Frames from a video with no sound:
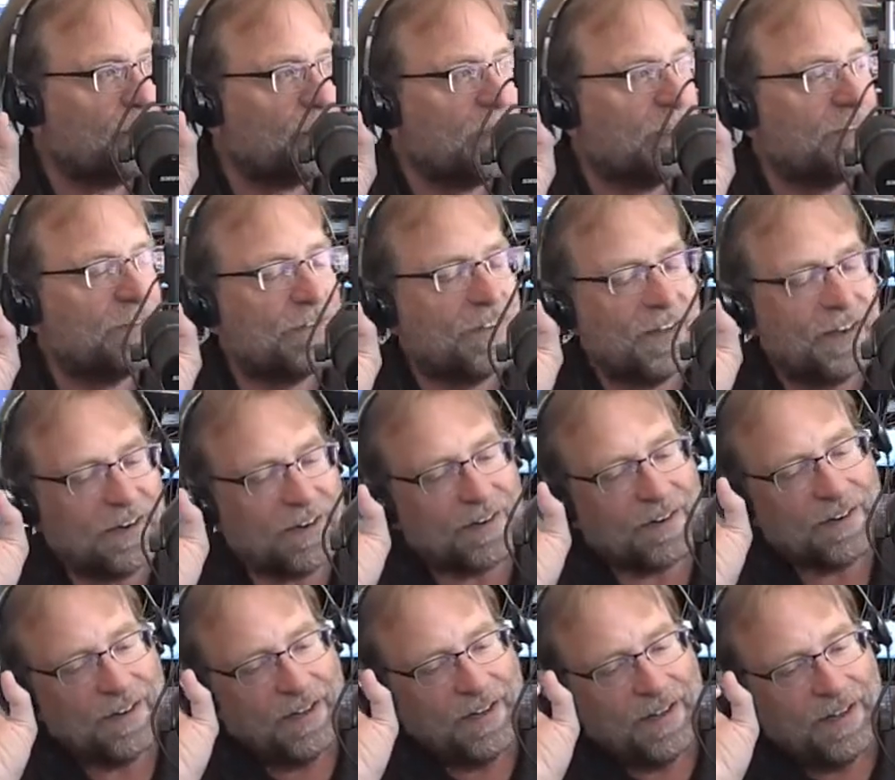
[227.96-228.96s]
beans
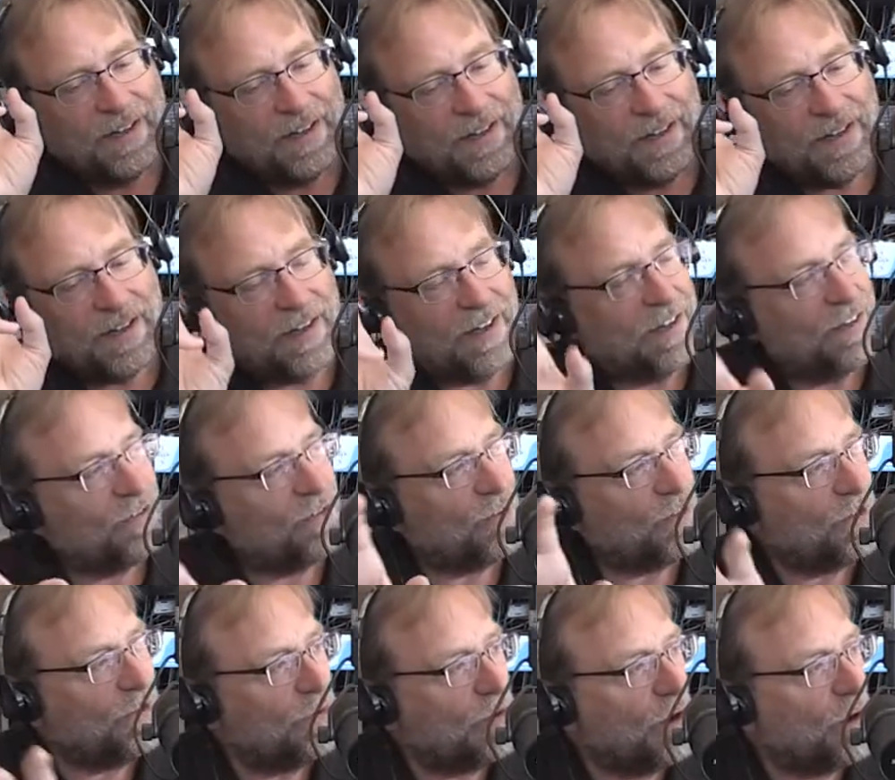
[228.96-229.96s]
there, uh,
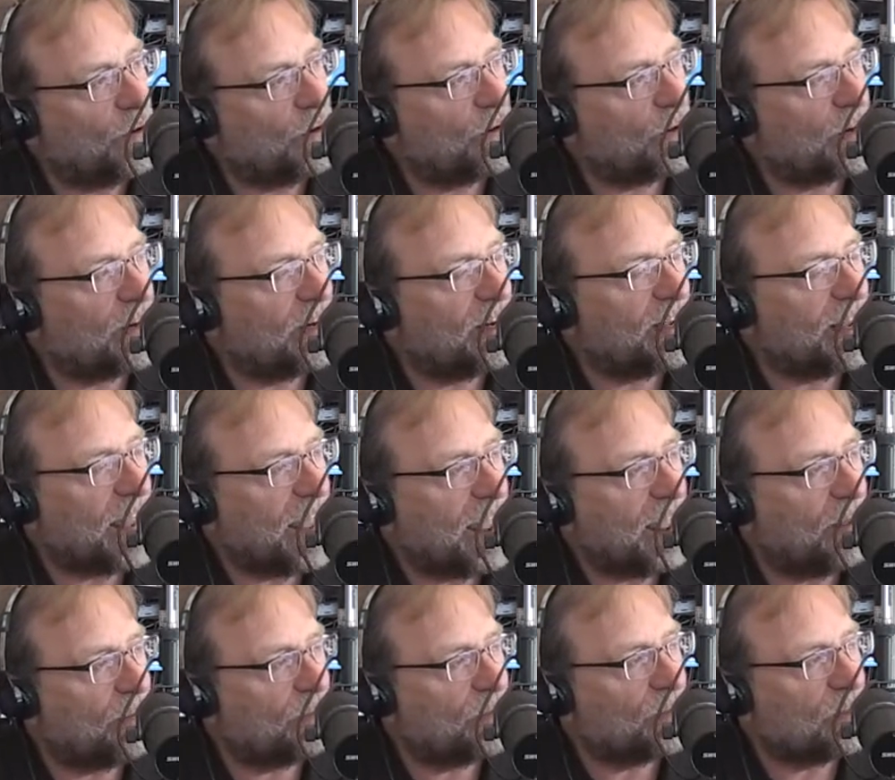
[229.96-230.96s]
so you know you're getting
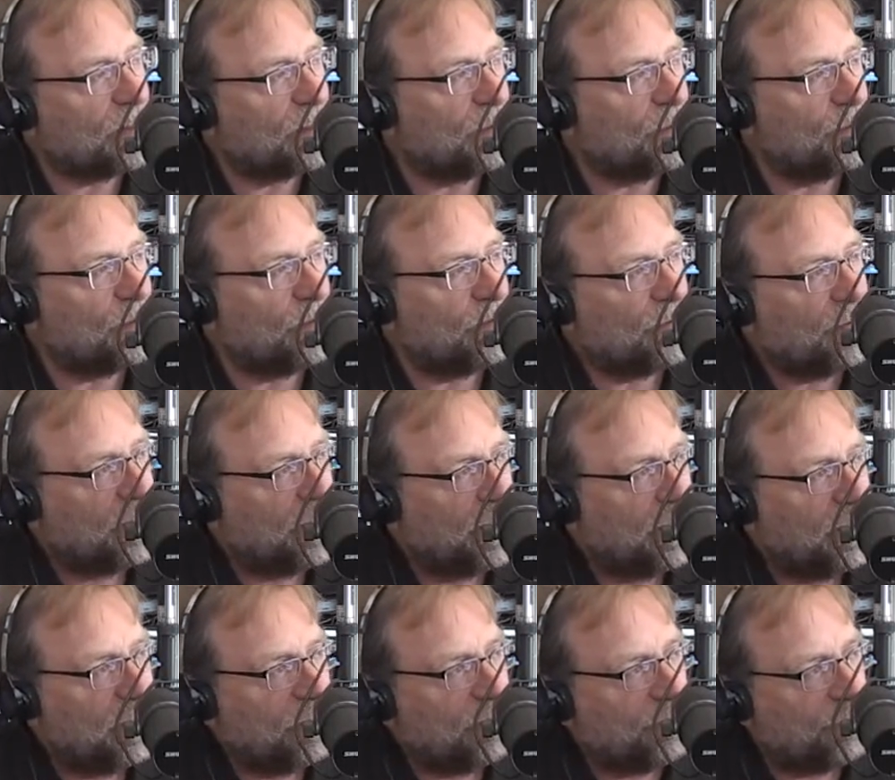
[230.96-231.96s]
absolute
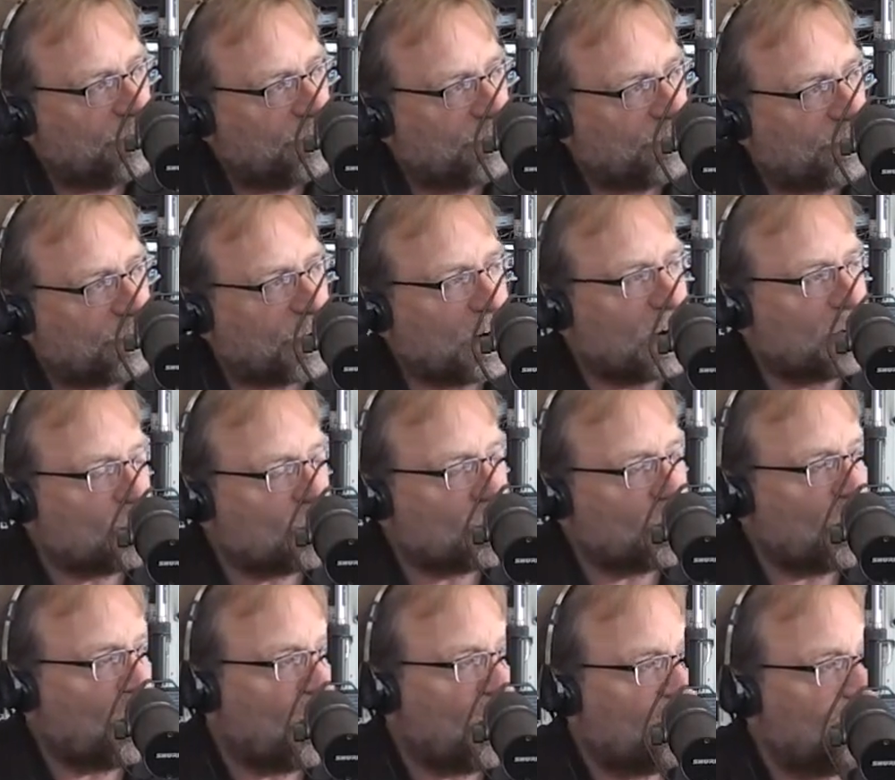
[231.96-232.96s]
fresh
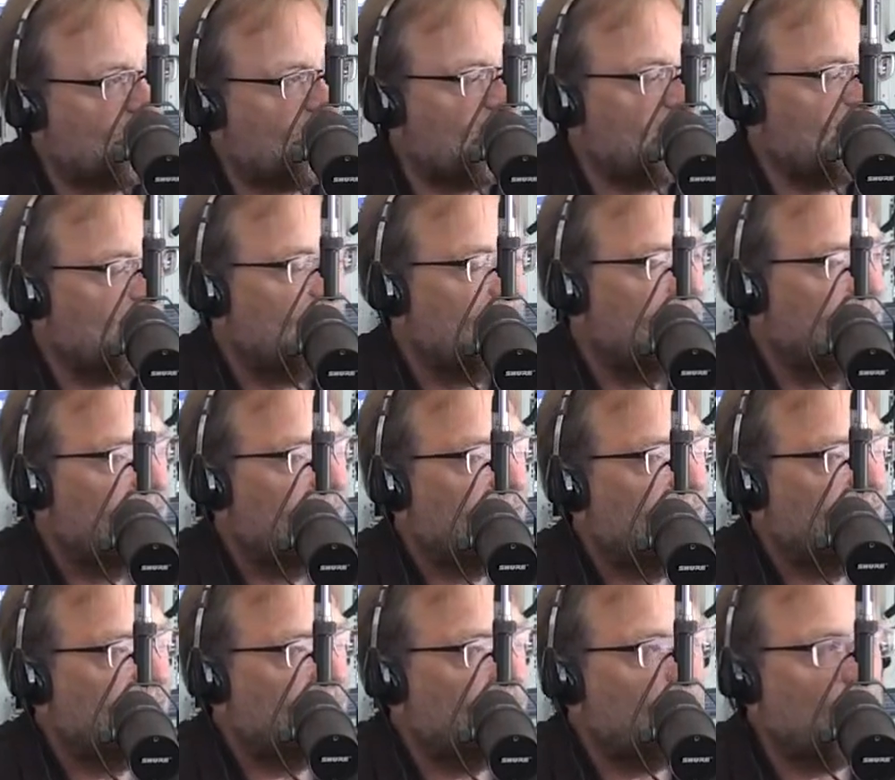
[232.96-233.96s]
coffee.
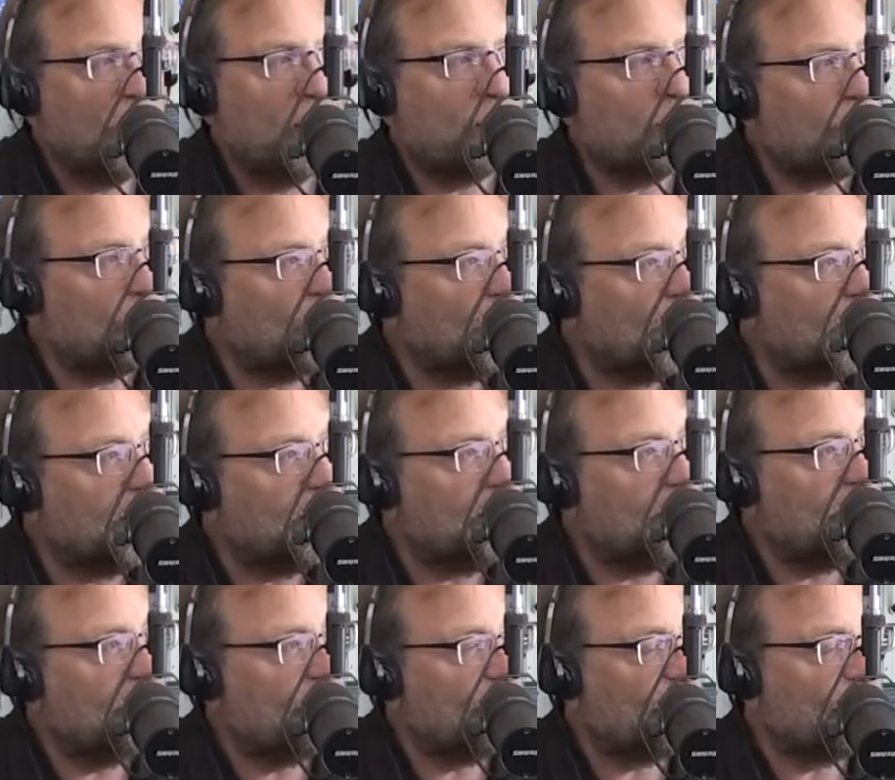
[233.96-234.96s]
Uh, whatever
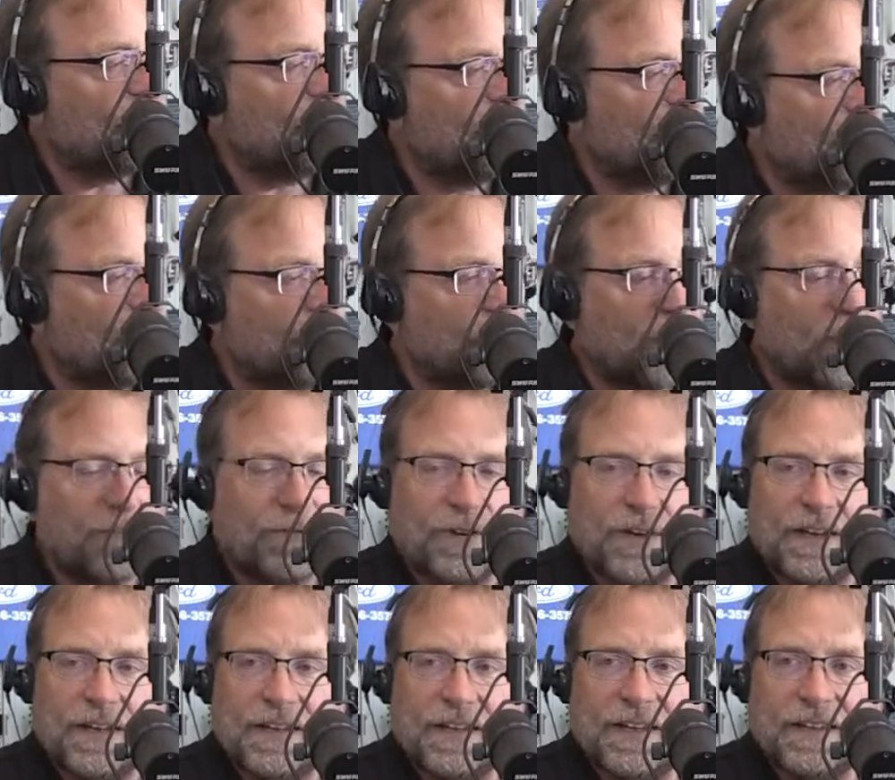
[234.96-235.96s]
blend is your, your
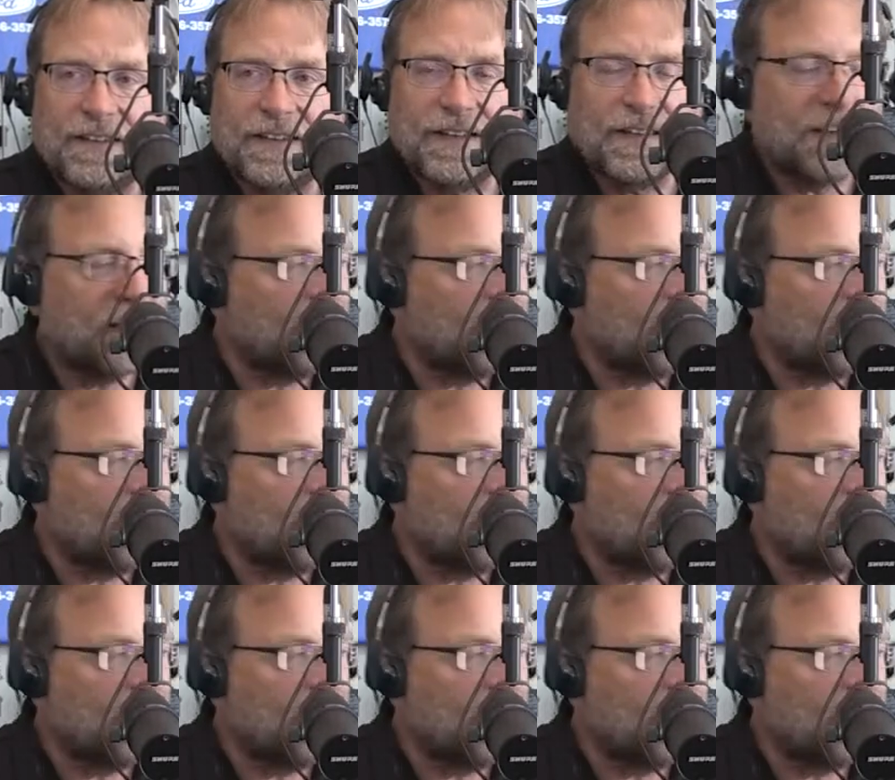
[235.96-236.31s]
favorite at Kith and